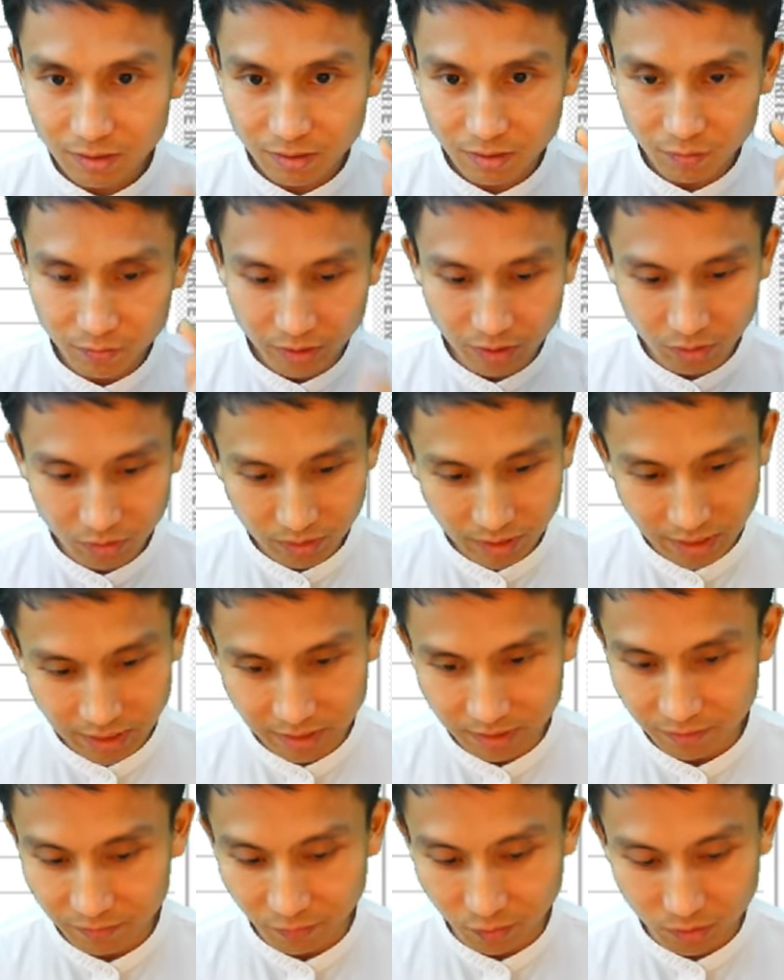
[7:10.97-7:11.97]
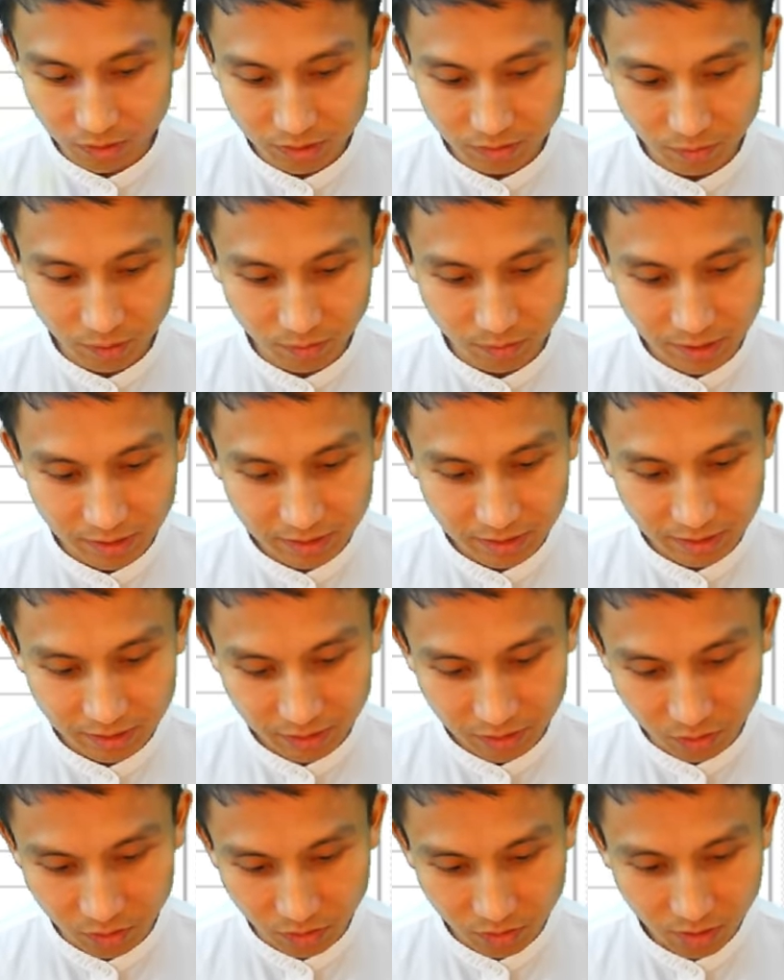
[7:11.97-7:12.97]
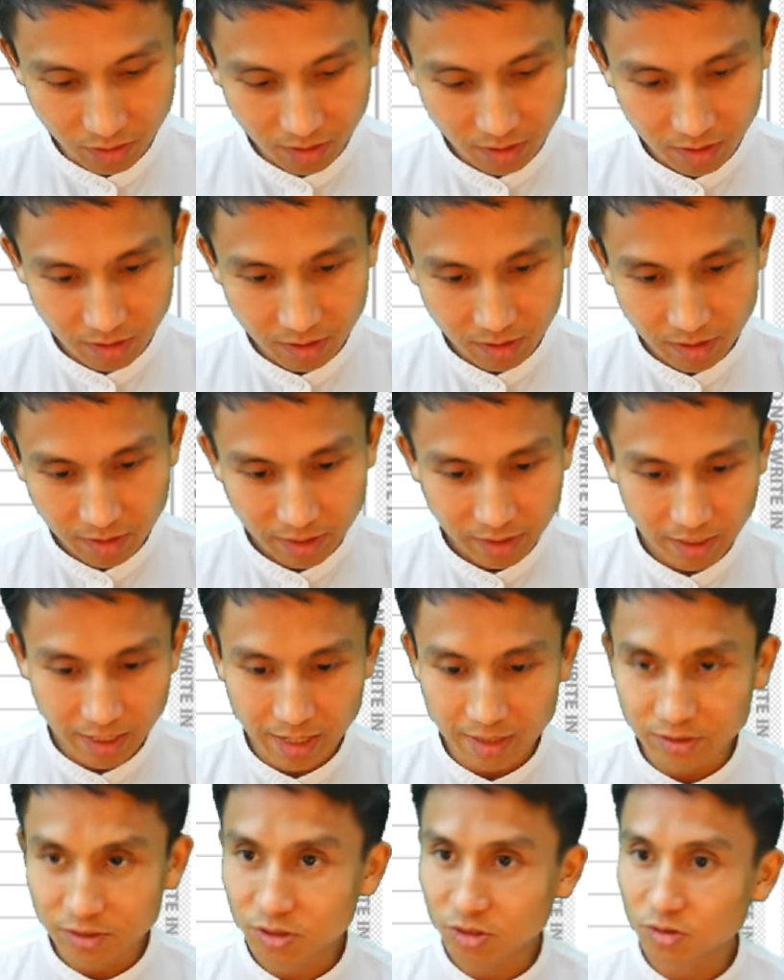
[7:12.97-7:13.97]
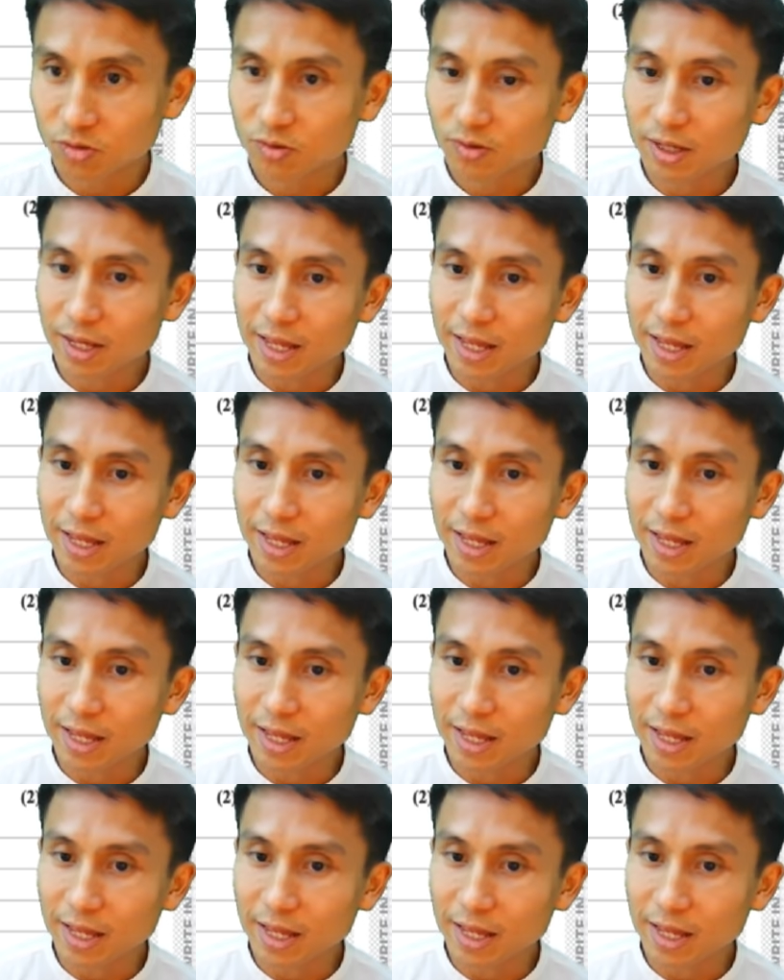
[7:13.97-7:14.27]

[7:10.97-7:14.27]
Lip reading: We know that it's 4 decimal places. So cancel.